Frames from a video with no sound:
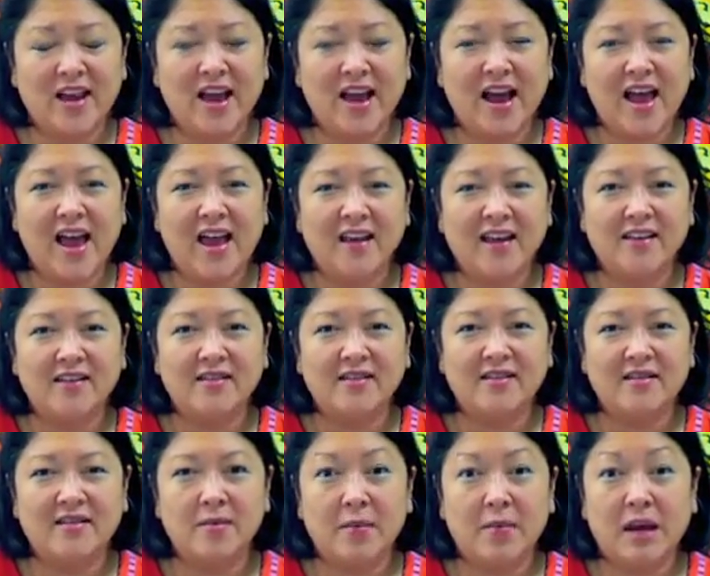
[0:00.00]
And
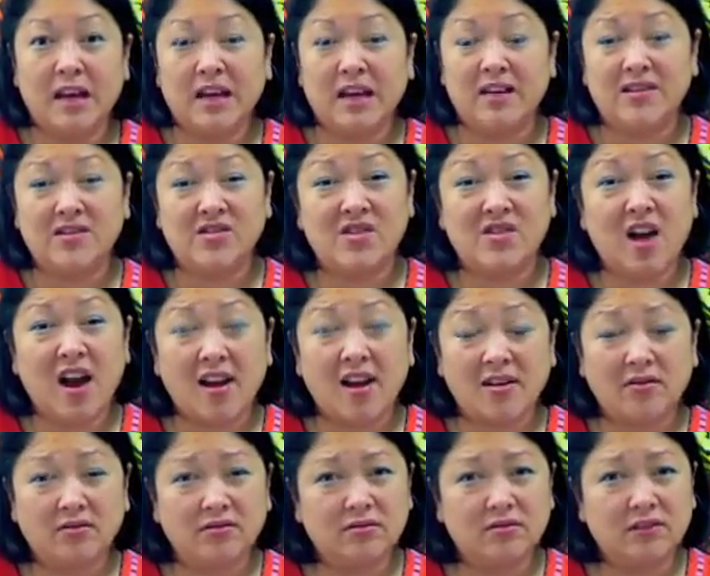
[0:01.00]
the media
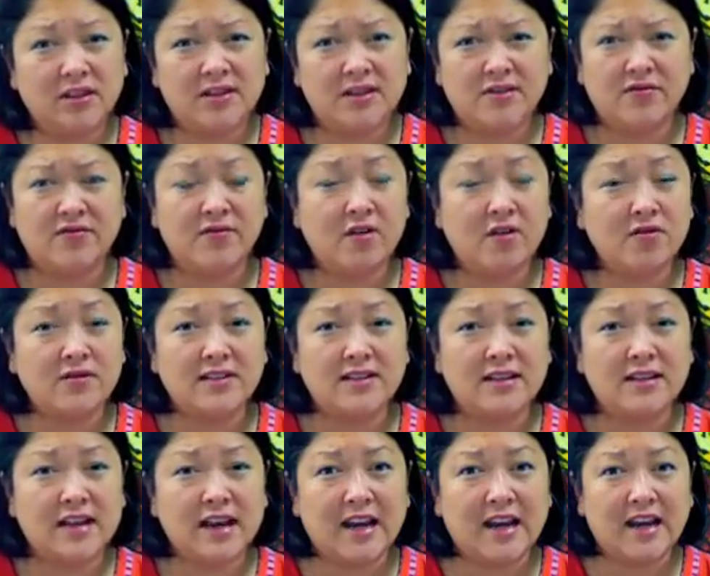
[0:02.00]
cycle is a false
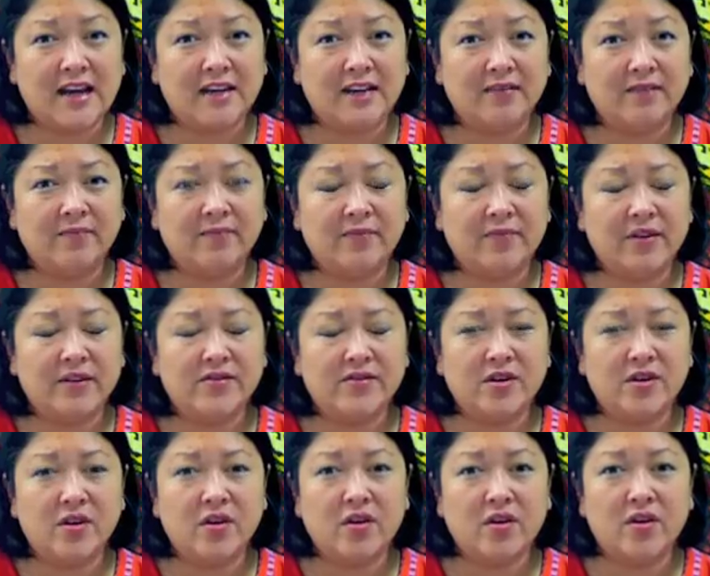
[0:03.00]
lead.
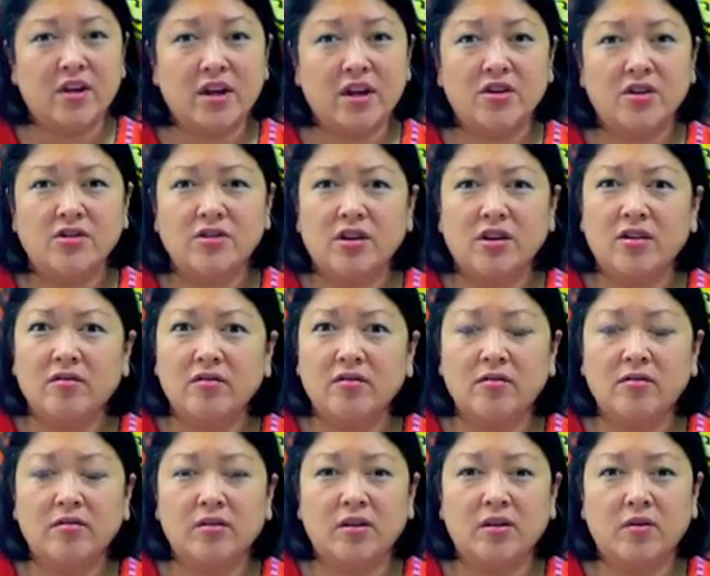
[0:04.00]
So don't
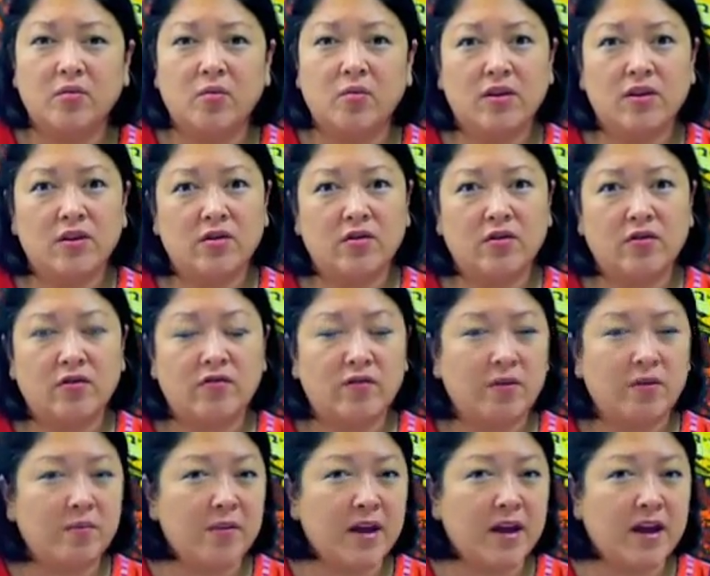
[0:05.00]
look at whether you're on the
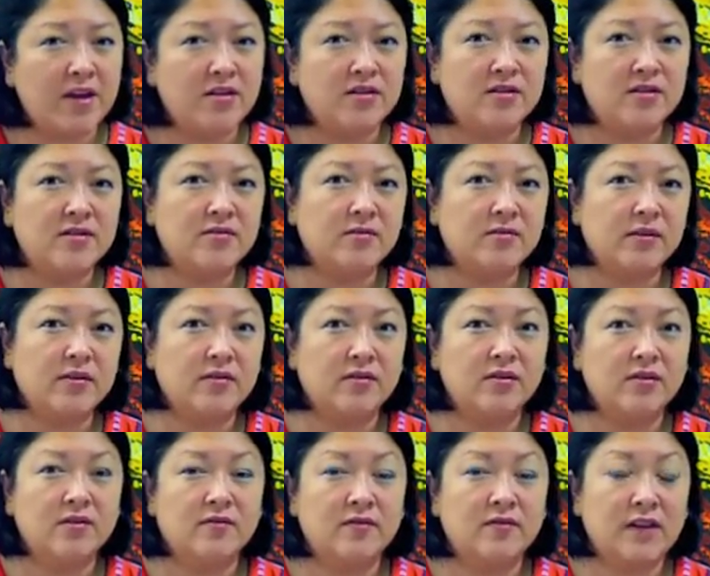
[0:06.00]
front pages with
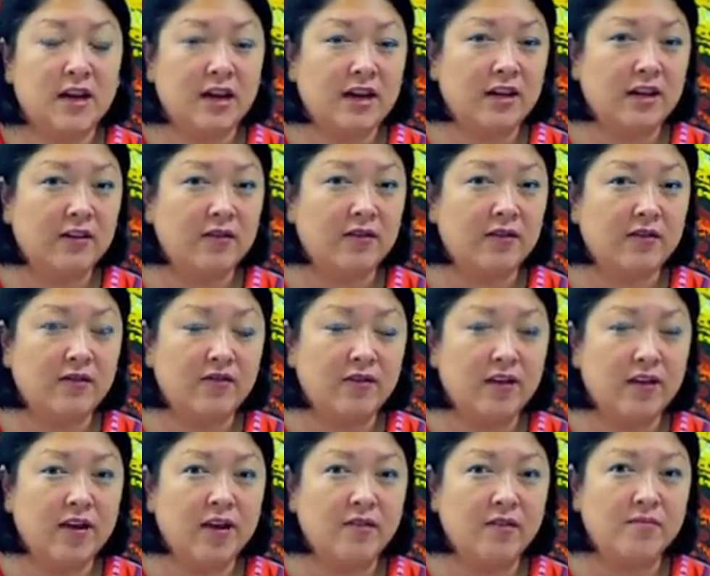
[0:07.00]
lots of negative
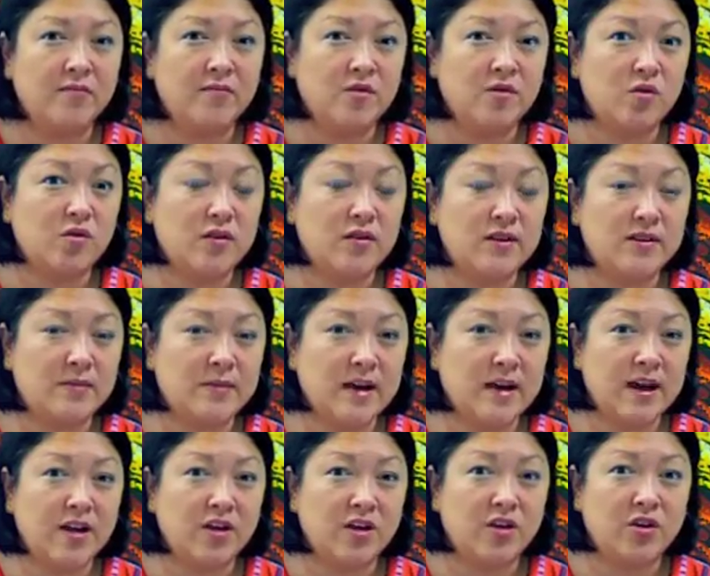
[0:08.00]
stories
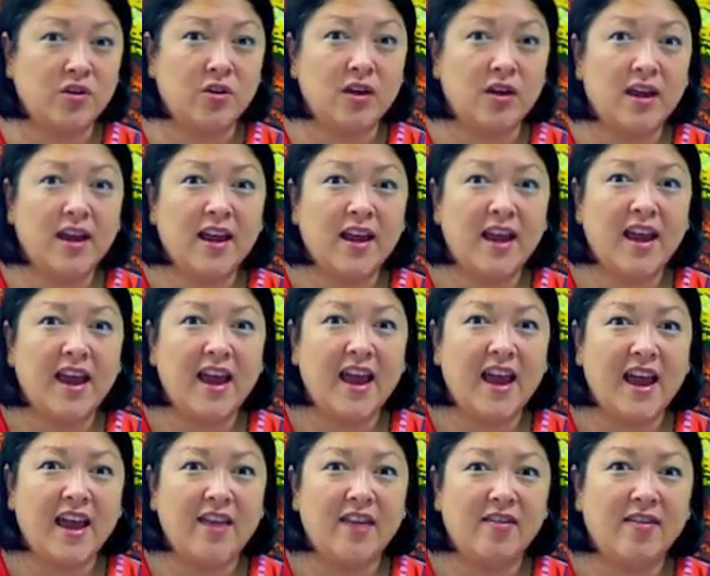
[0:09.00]
about you
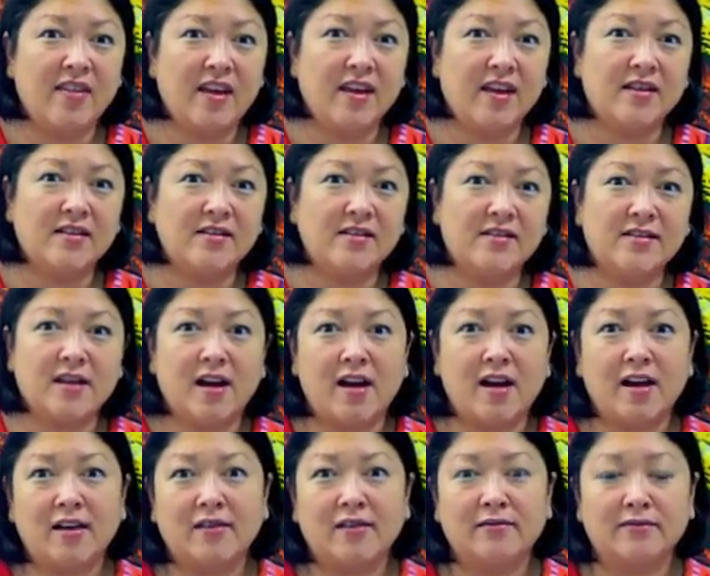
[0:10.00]
and then
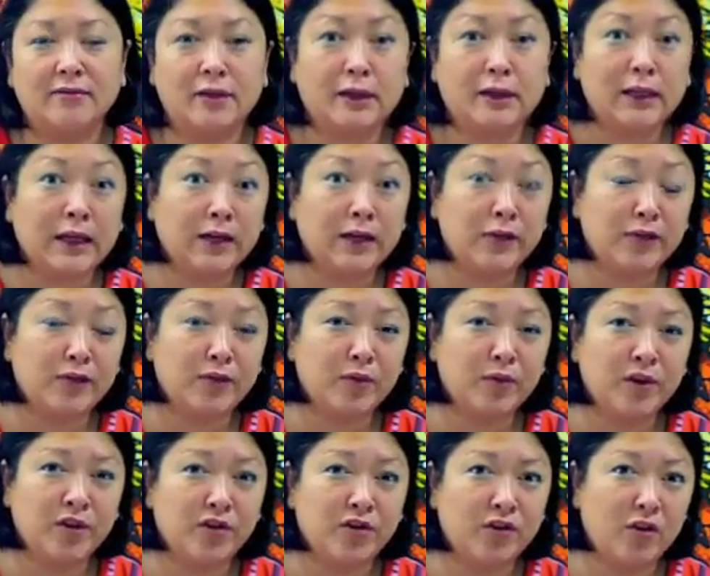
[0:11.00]
sigh relief
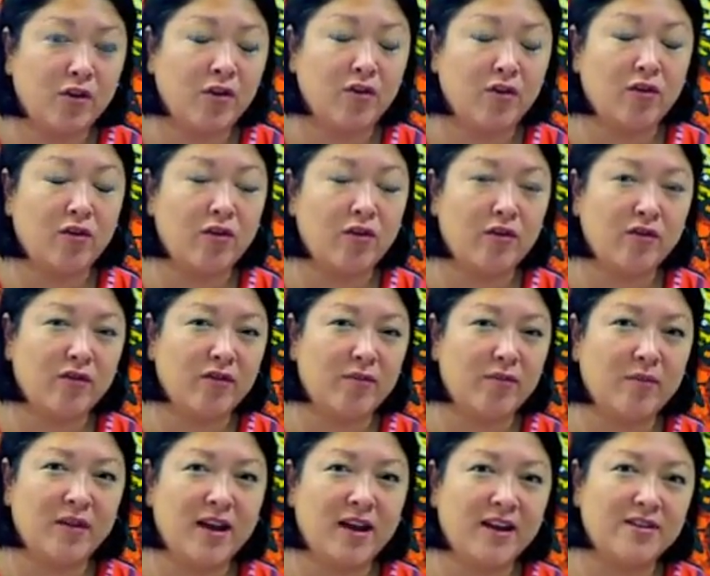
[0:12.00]
when you're no longer on the
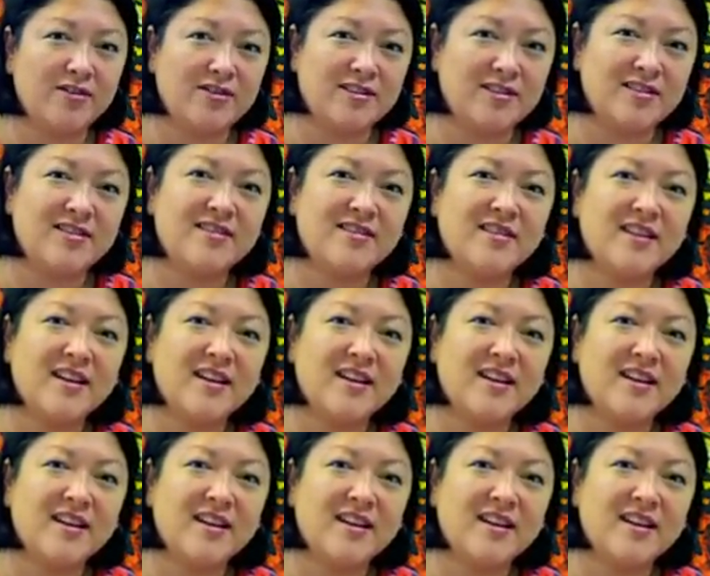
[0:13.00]
front pages